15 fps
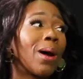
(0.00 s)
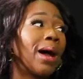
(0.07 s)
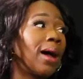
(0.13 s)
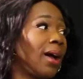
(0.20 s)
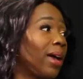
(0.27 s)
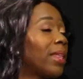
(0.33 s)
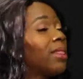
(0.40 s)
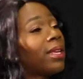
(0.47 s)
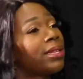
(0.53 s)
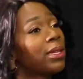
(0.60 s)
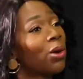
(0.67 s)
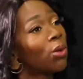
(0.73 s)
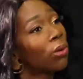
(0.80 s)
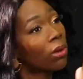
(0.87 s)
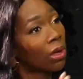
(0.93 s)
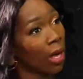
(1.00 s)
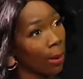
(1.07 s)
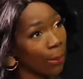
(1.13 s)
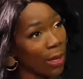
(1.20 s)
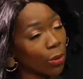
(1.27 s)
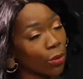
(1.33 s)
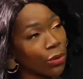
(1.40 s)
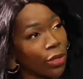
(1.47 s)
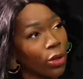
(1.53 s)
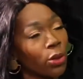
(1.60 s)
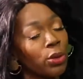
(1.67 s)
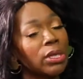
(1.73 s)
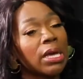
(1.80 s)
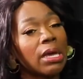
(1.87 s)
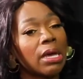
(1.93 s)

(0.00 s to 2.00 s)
out and then they'll come back on their own.